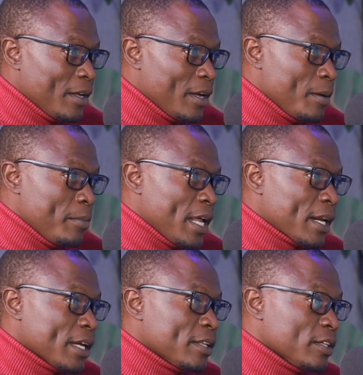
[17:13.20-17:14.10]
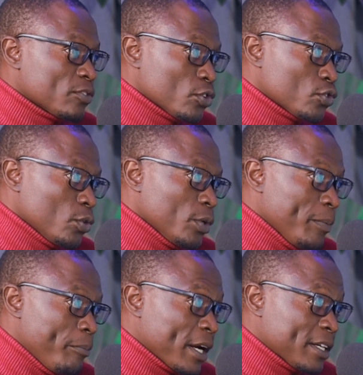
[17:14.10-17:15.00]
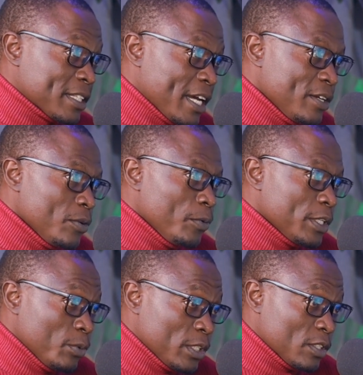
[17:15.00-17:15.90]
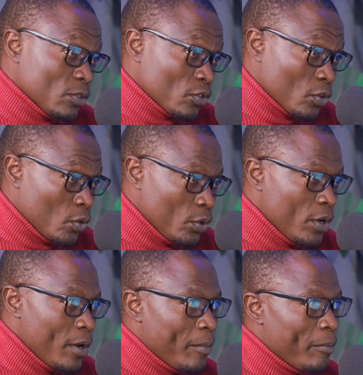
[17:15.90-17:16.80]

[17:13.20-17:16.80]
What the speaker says: like the social impact side, which is also good,